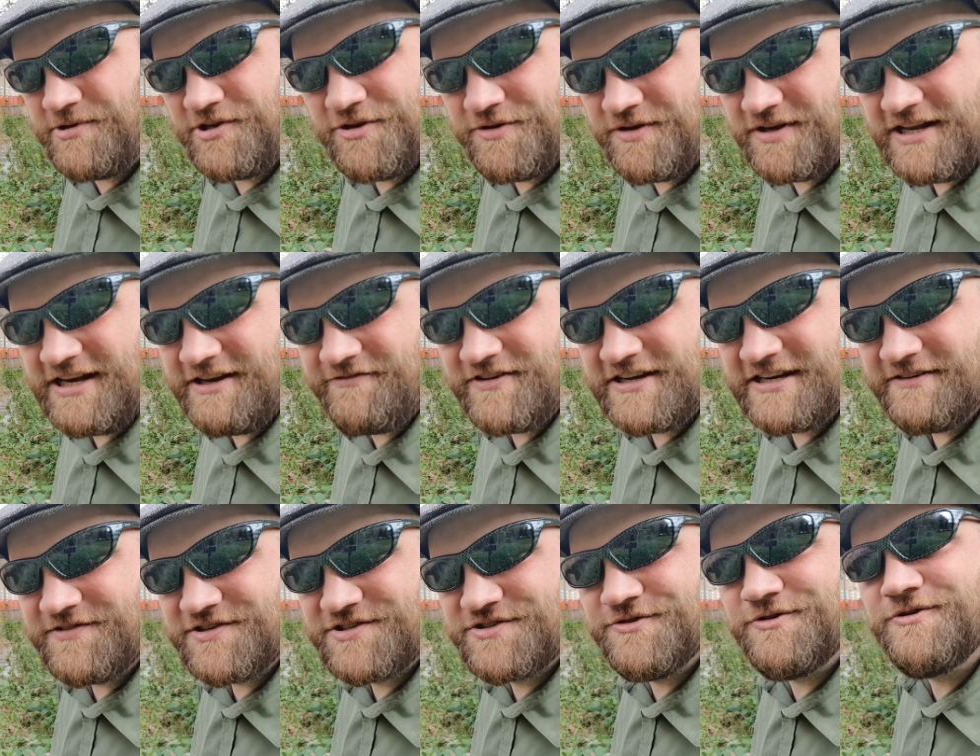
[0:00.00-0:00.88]
to be doing anything
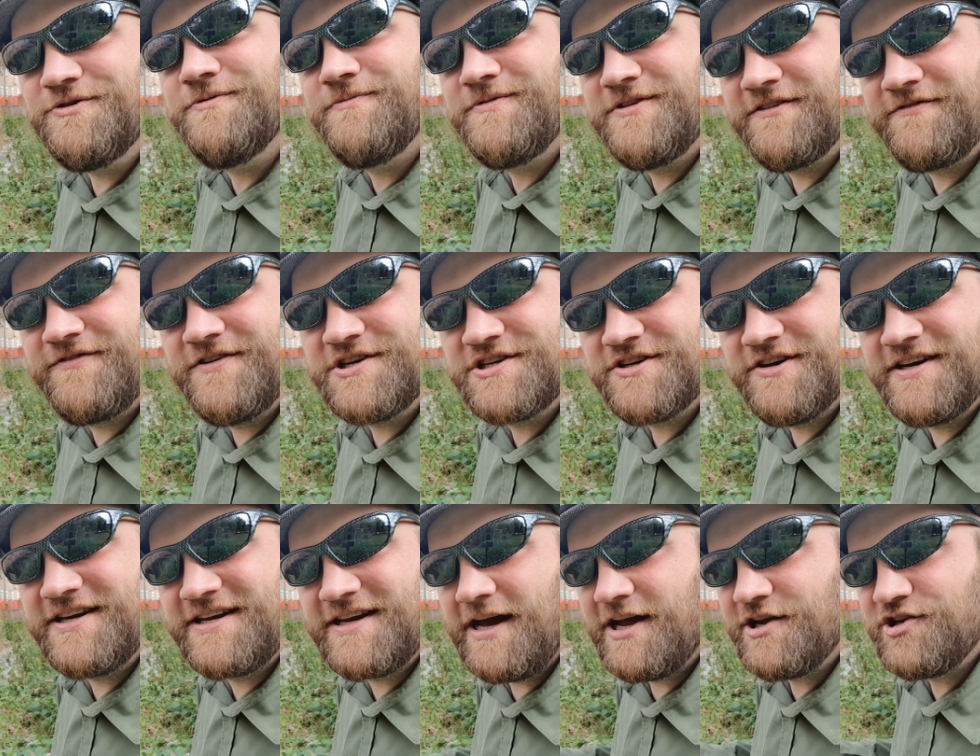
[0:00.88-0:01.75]
of the sort. The fish
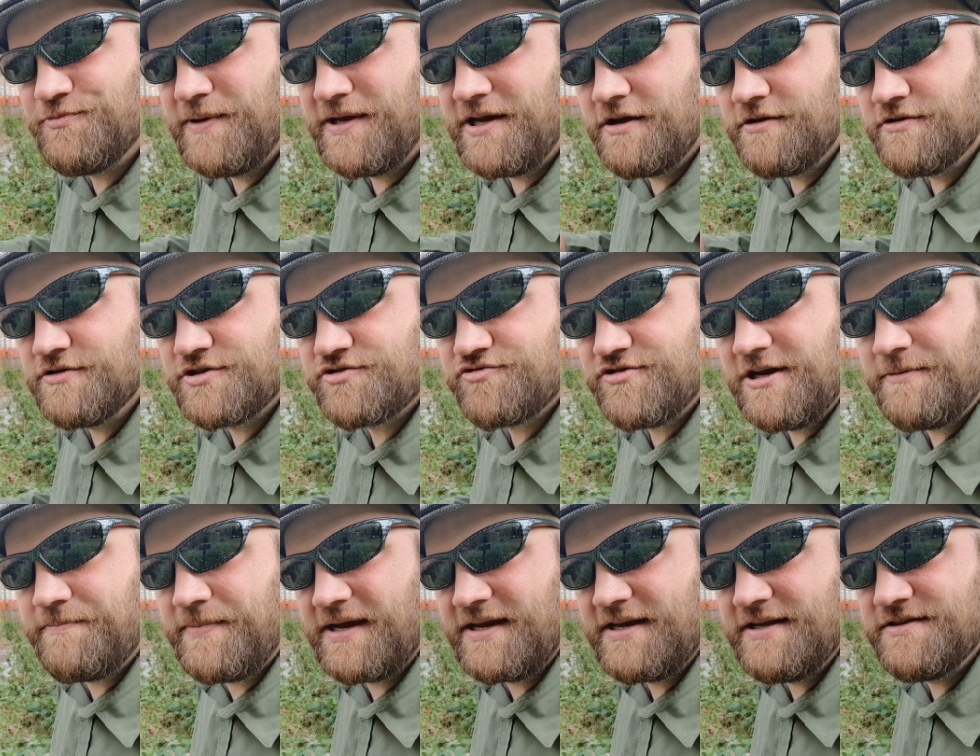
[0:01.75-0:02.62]
I catch will be going
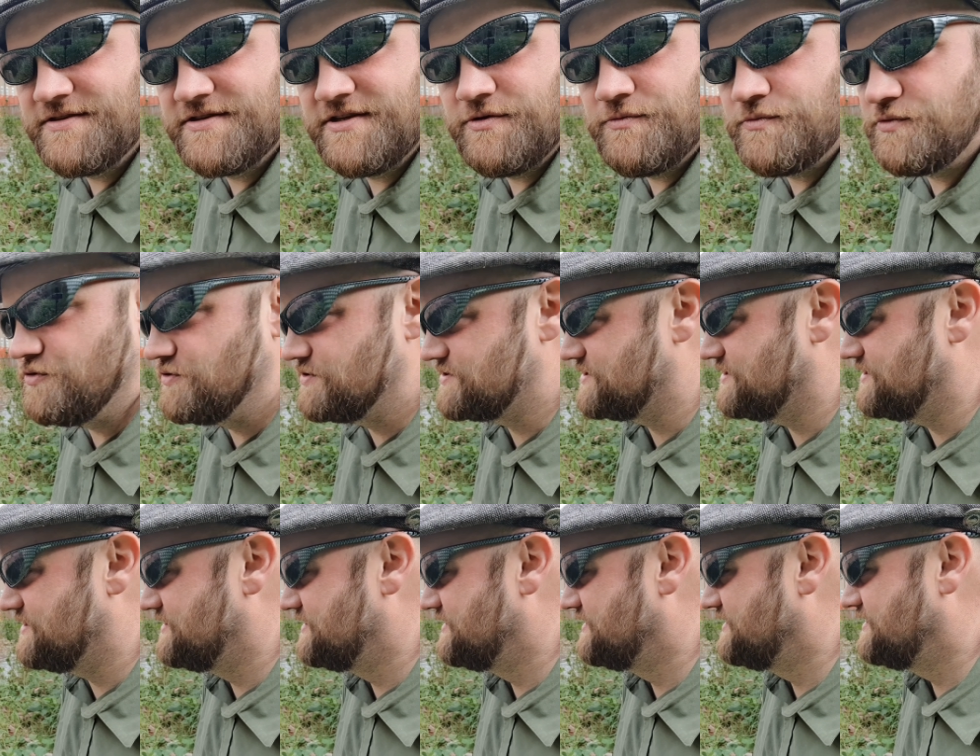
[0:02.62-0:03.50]
straight back into the
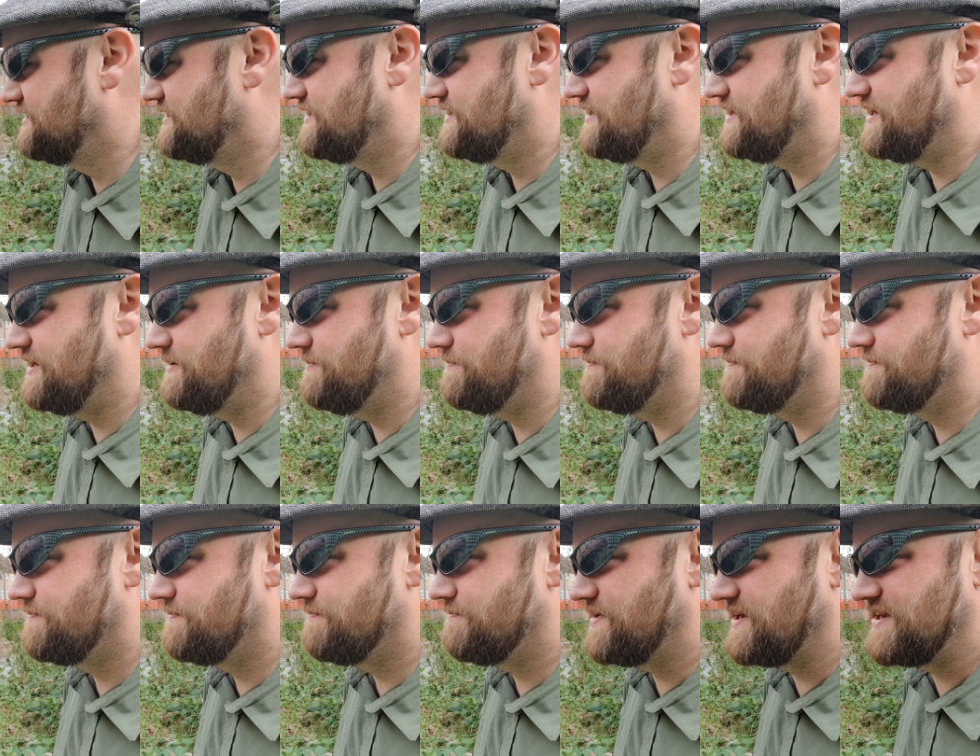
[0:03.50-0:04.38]
water, um,
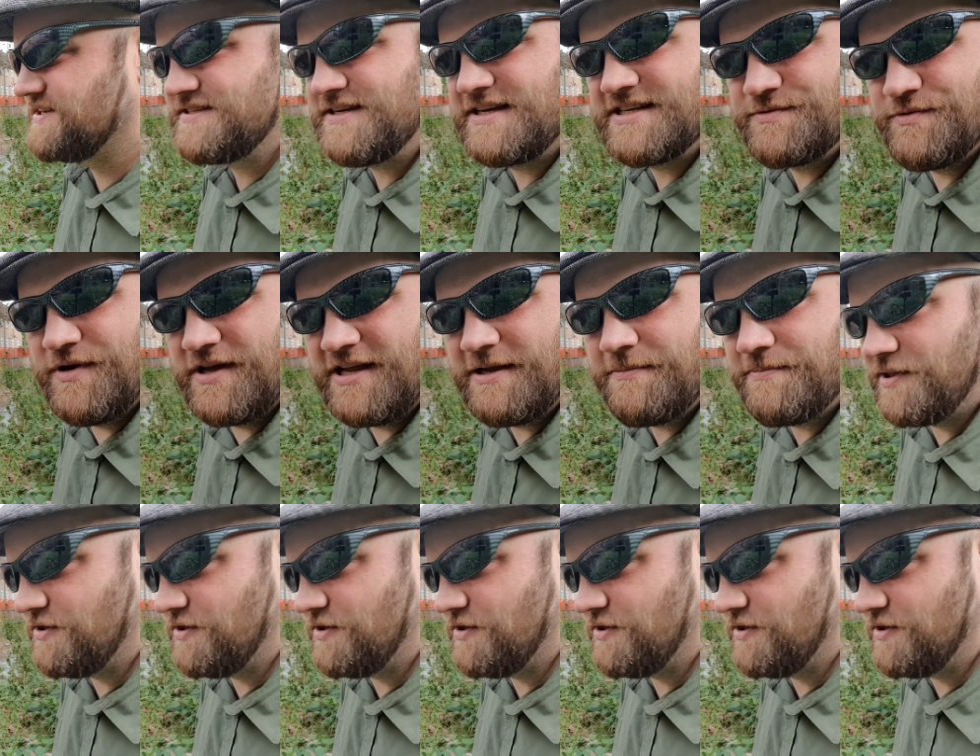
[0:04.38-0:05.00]
because that's where they